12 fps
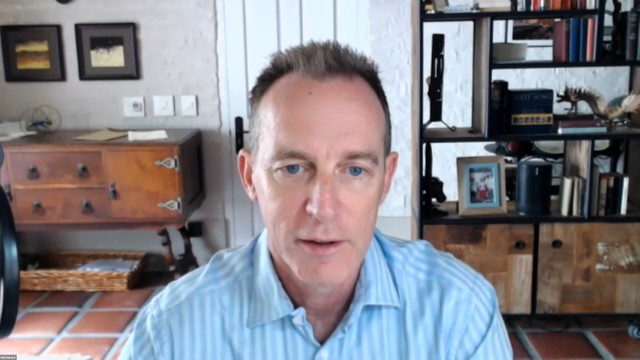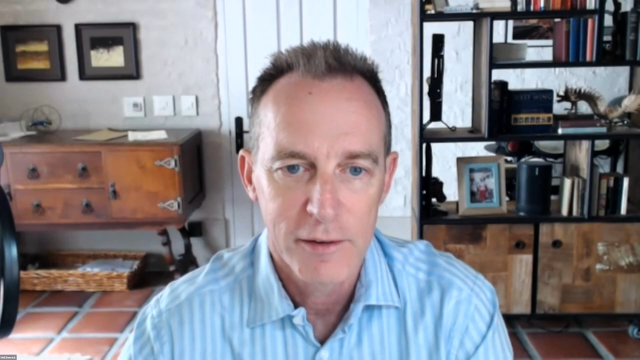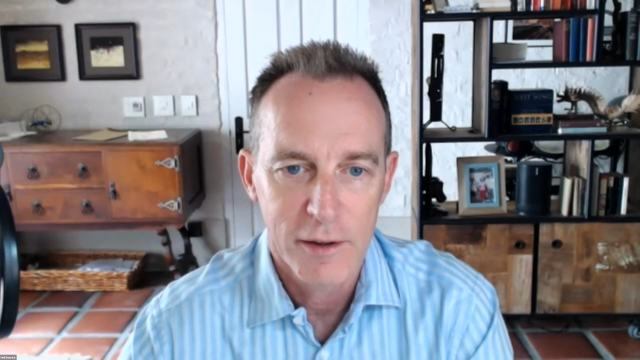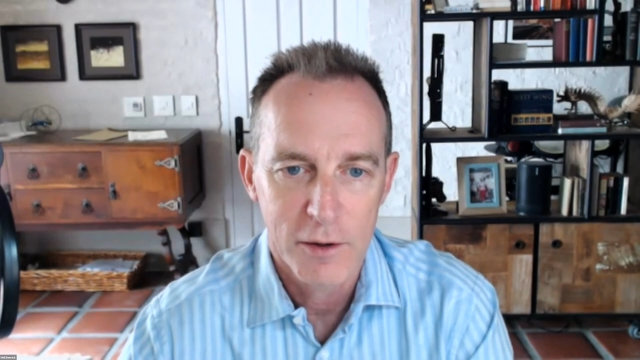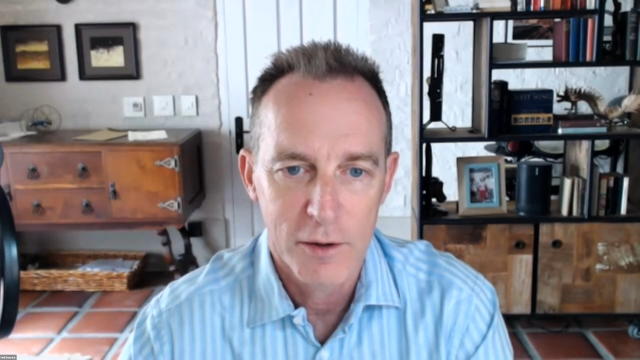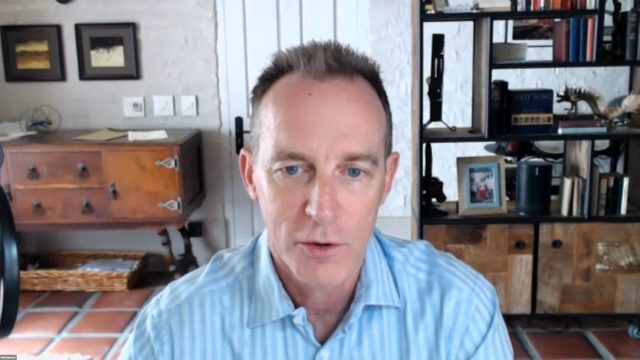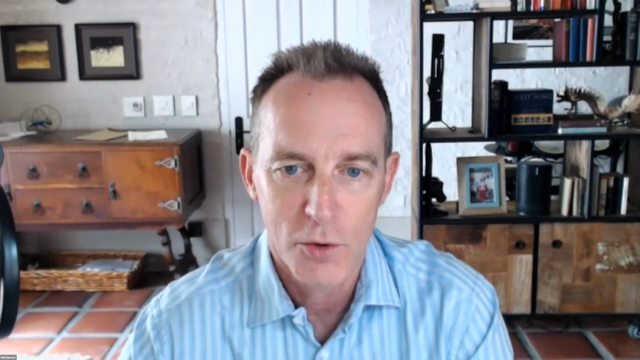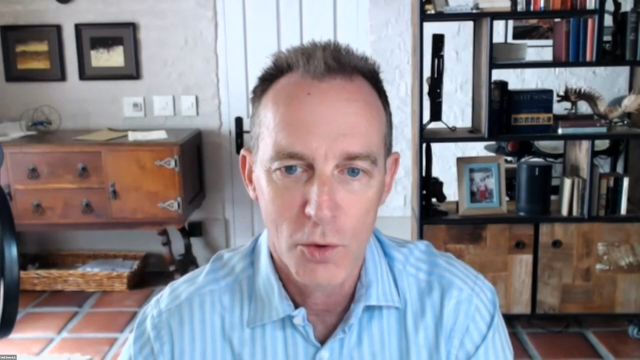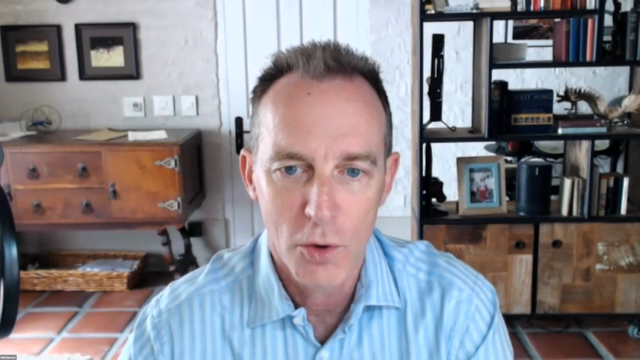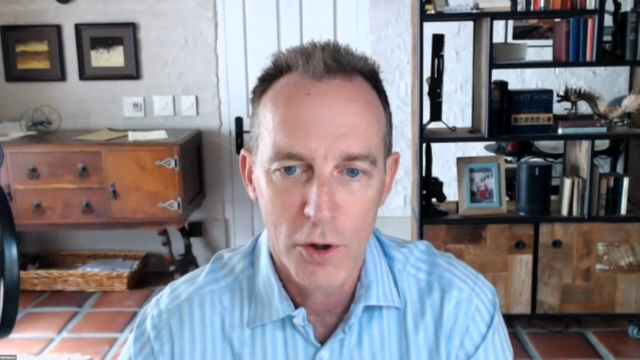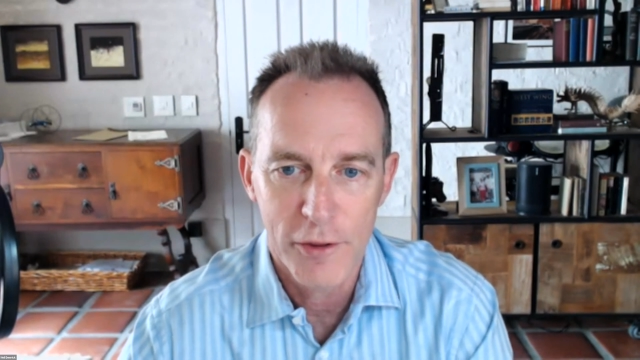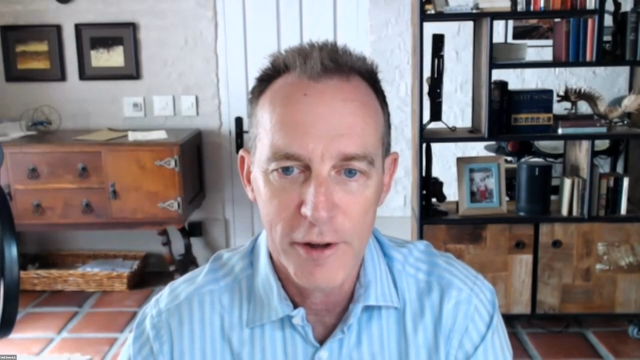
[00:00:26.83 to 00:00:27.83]
So to
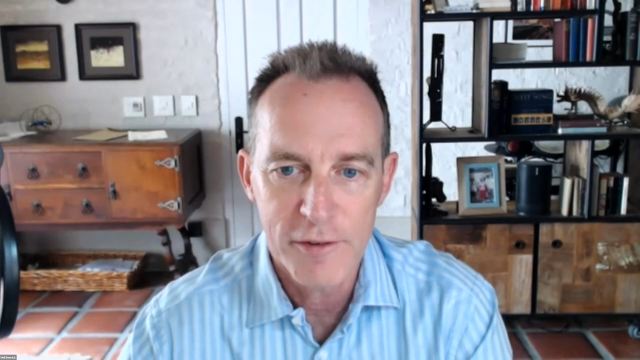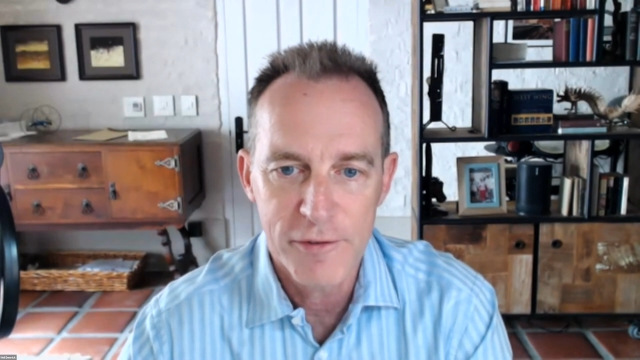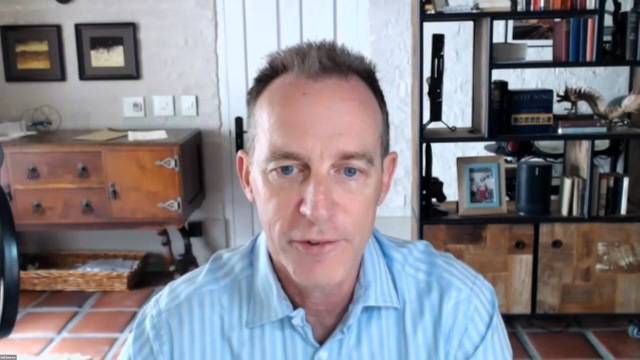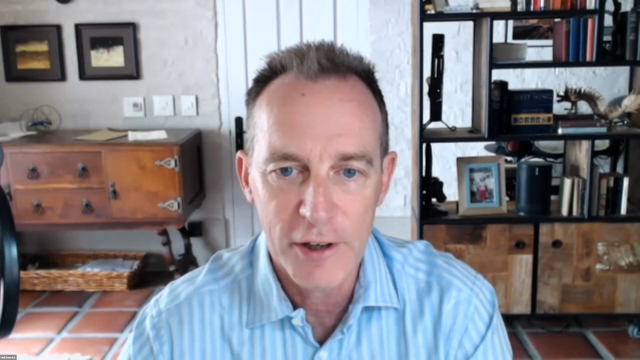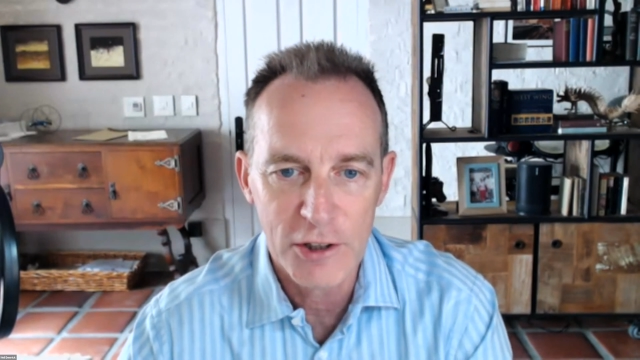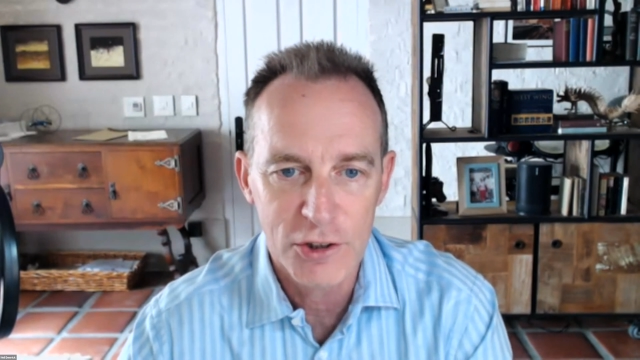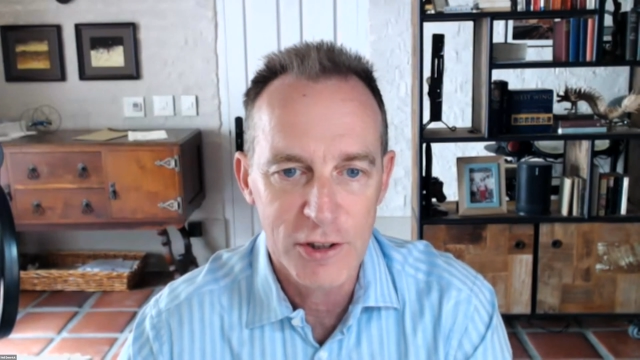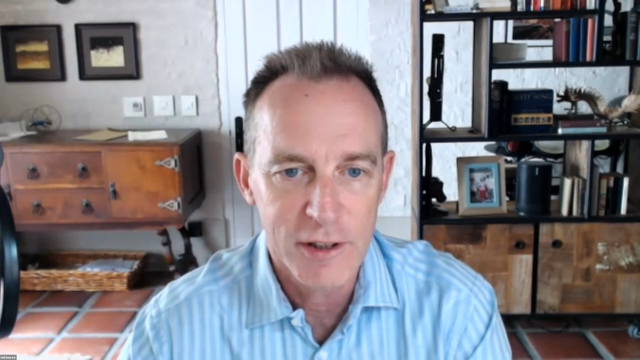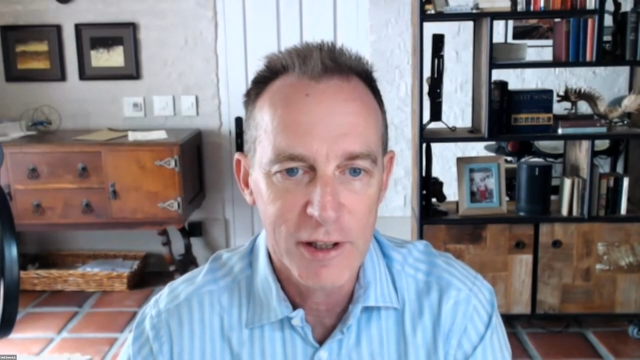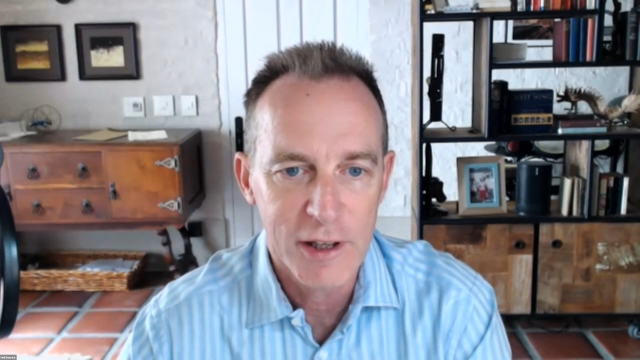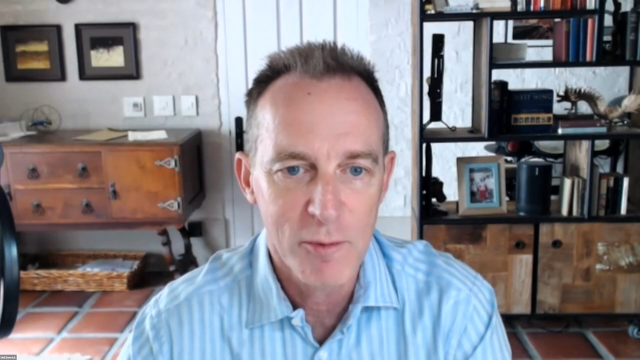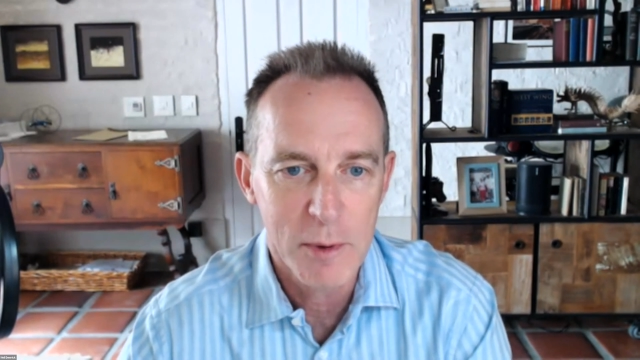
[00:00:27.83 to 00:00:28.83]
talk on the friction
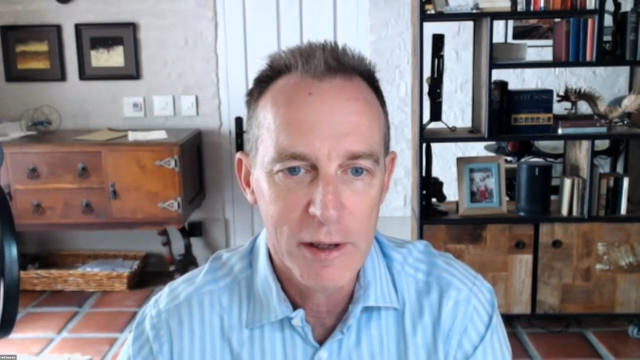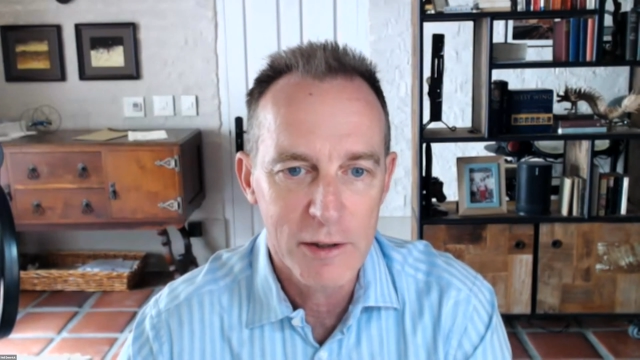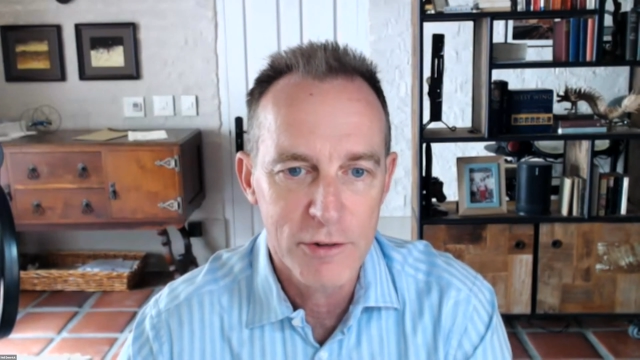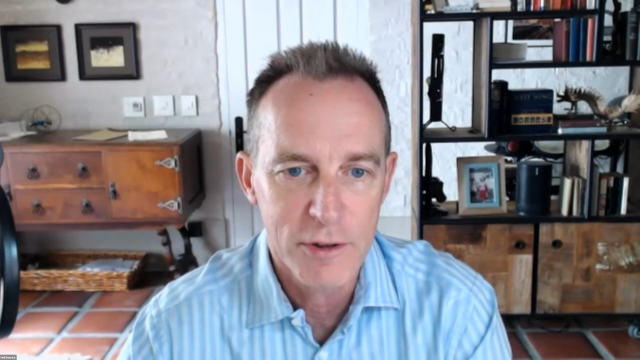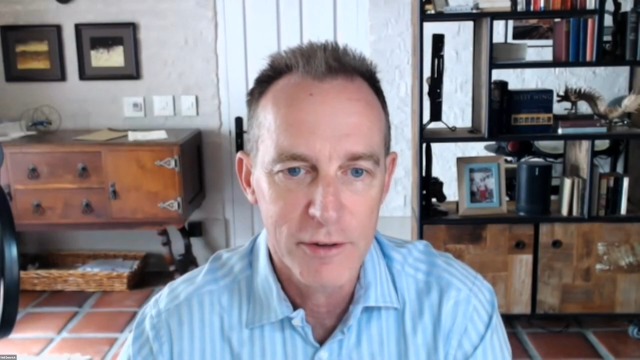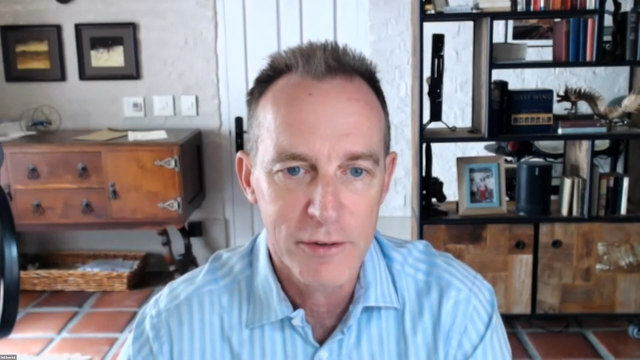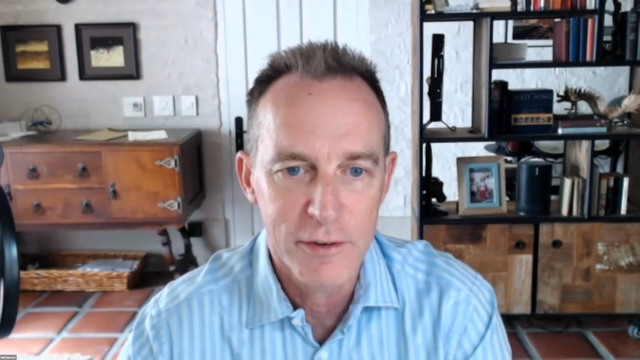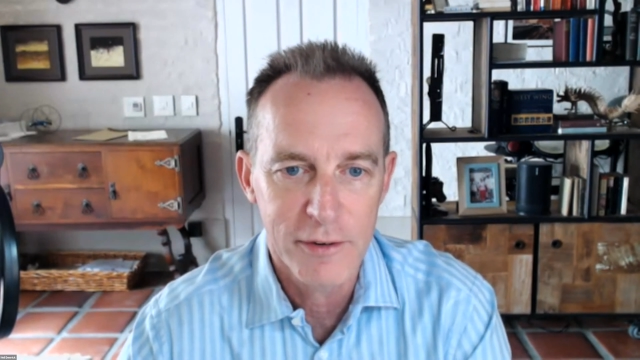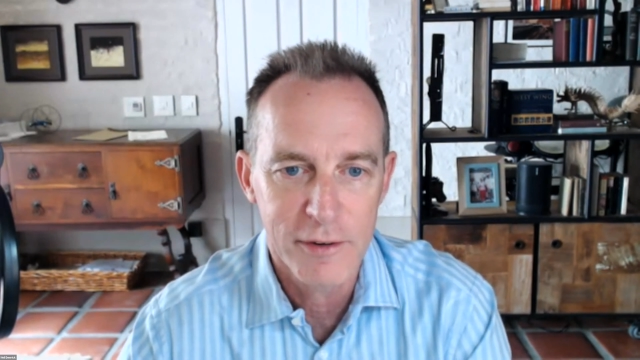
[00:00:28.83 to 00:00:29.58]
that government introduces